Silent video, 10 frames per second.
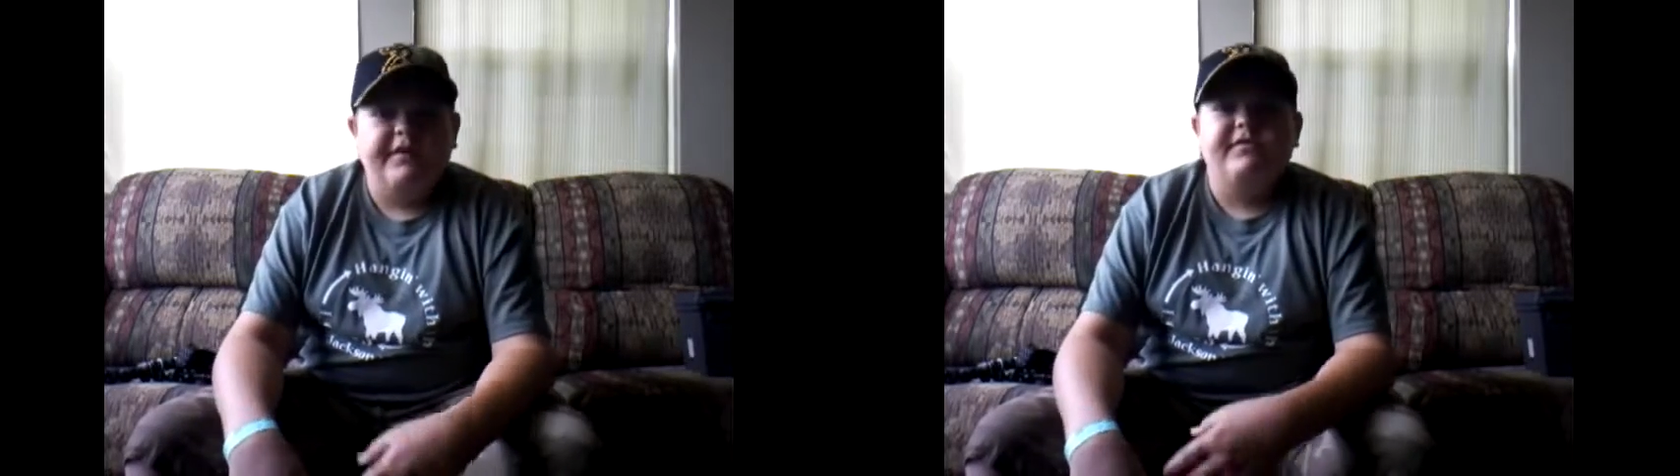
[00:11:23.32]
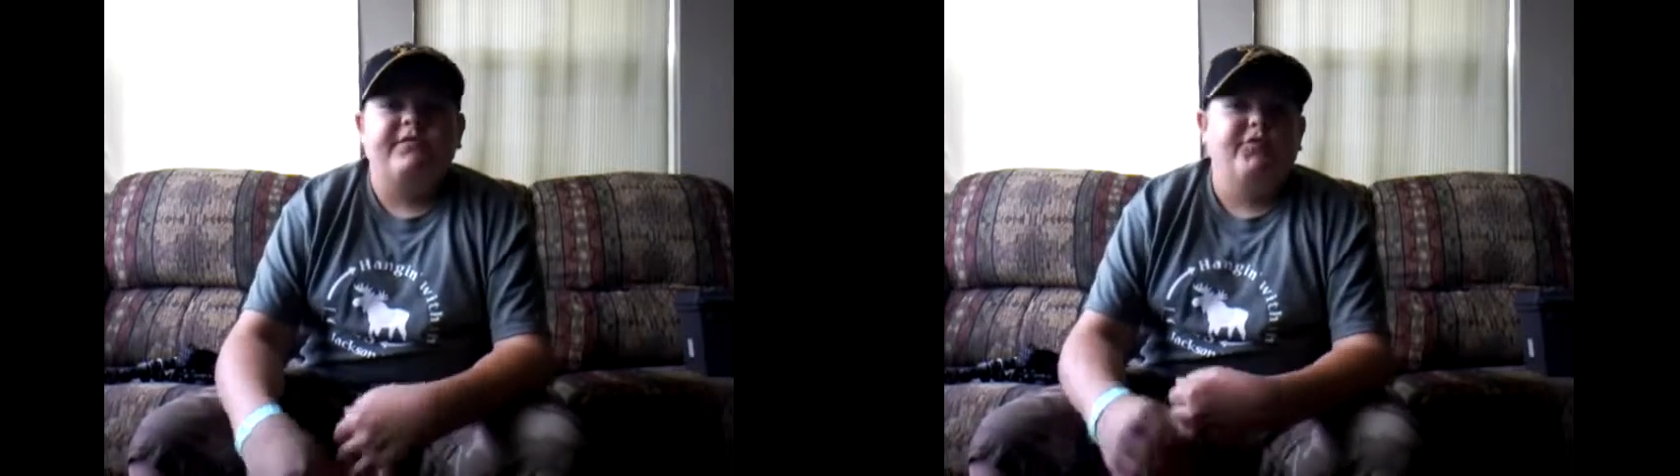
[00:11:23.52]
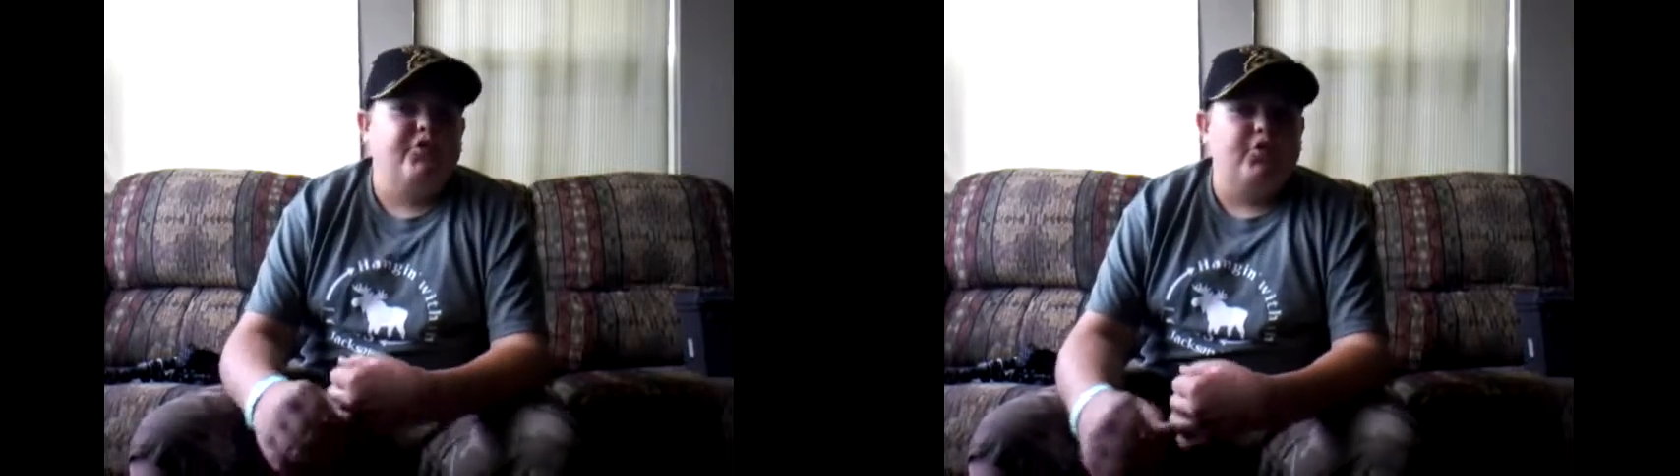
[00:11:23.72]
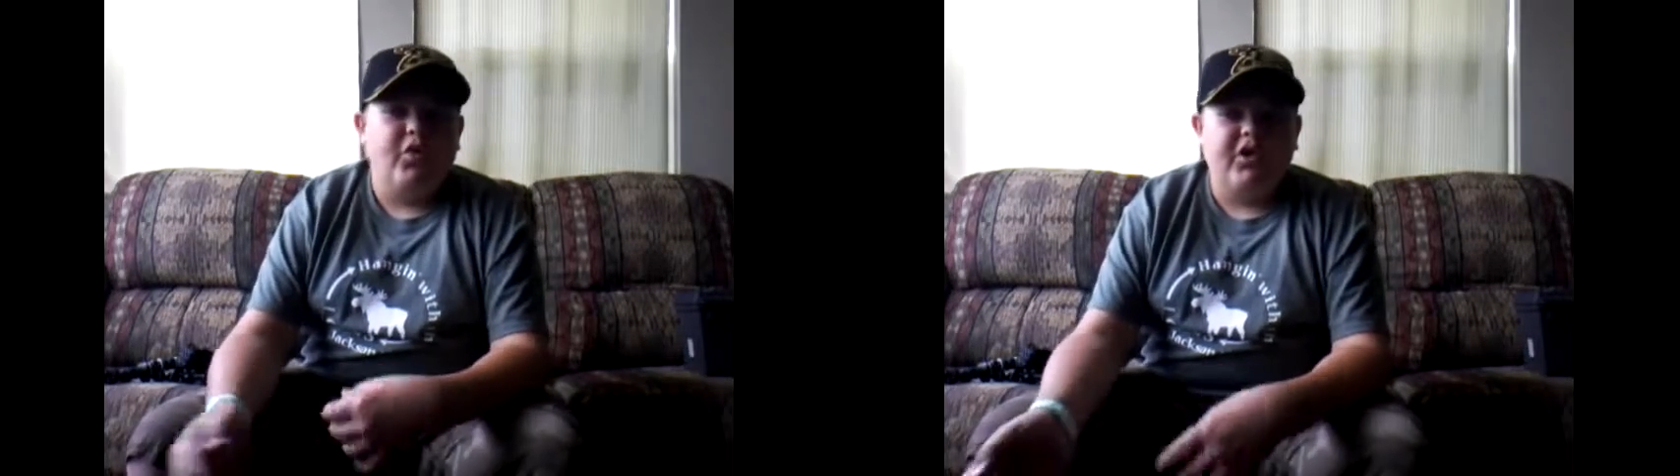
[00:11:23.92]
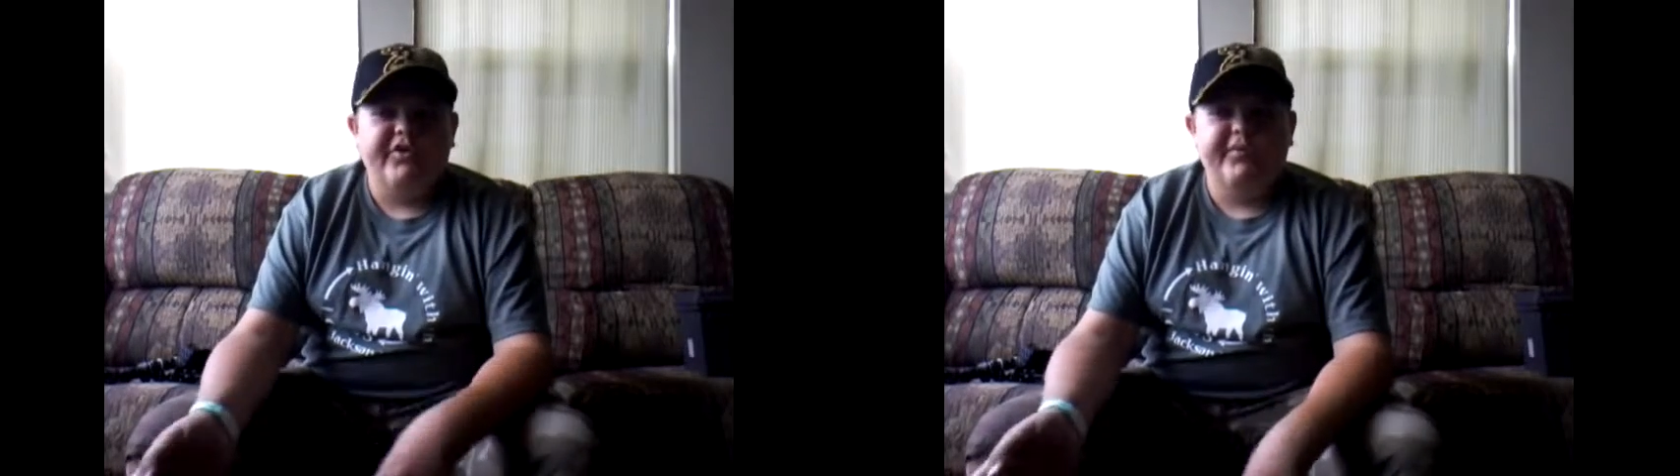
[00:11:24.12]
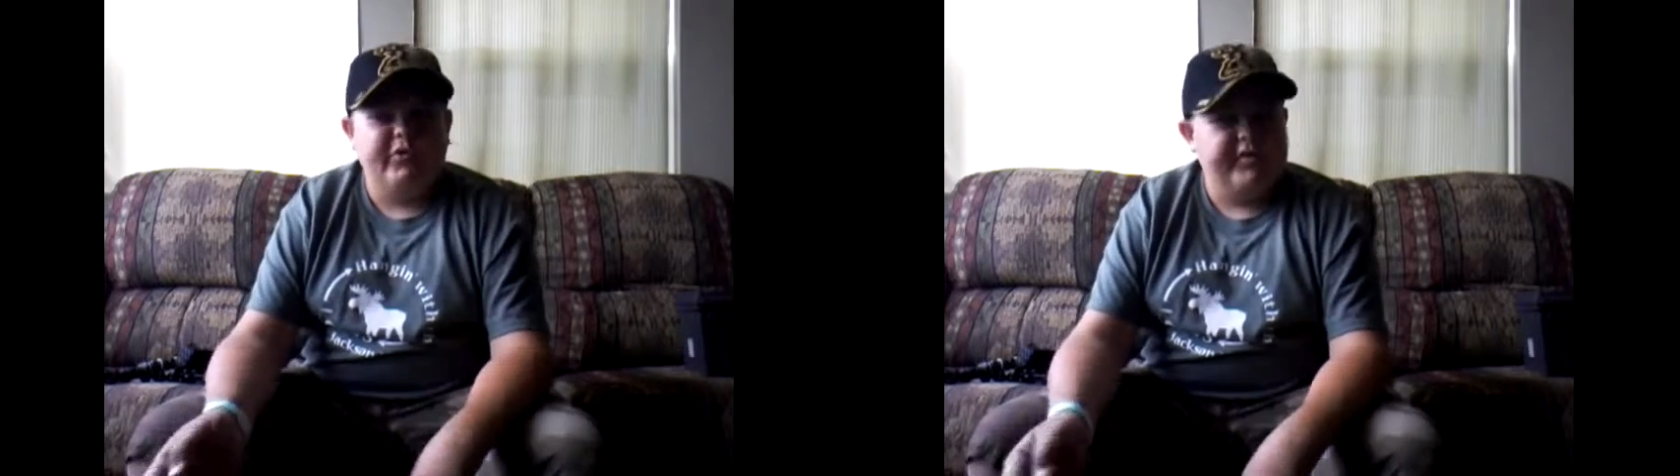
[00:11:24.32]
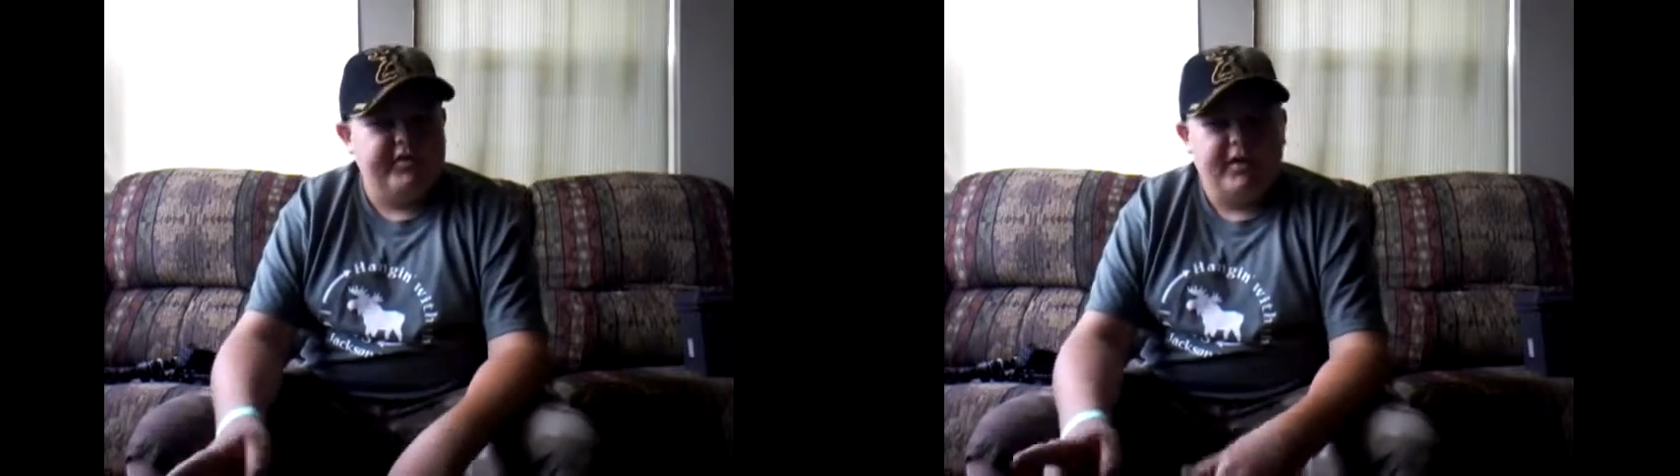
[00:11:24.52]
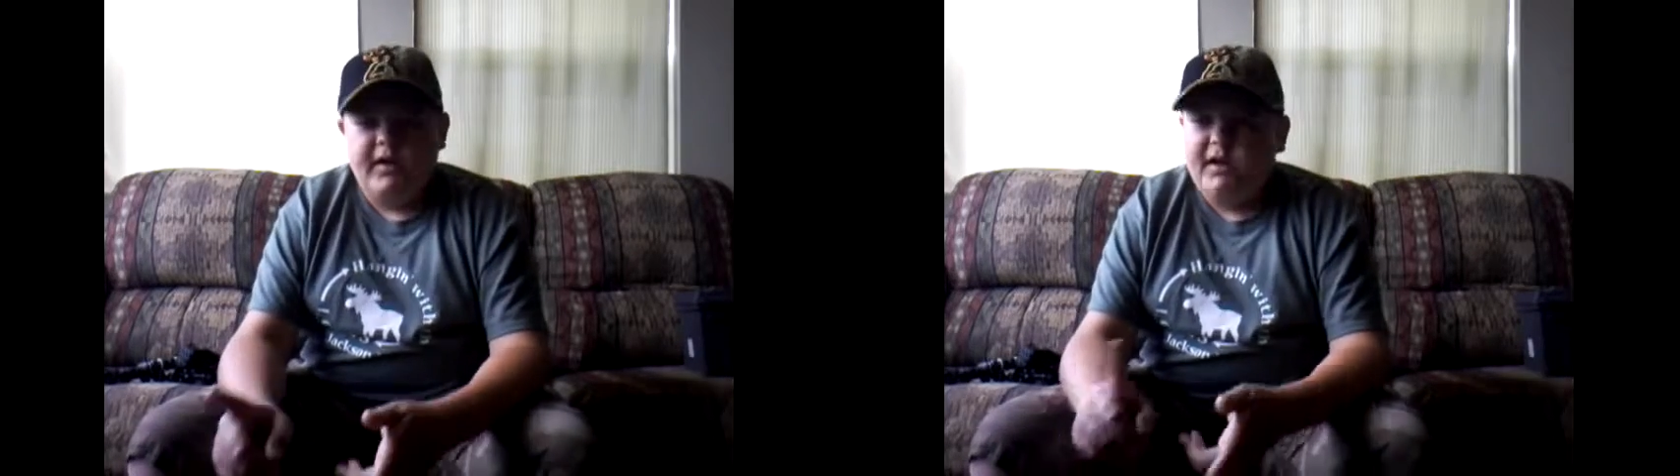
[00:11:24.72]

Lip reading: case if you're doing water sports,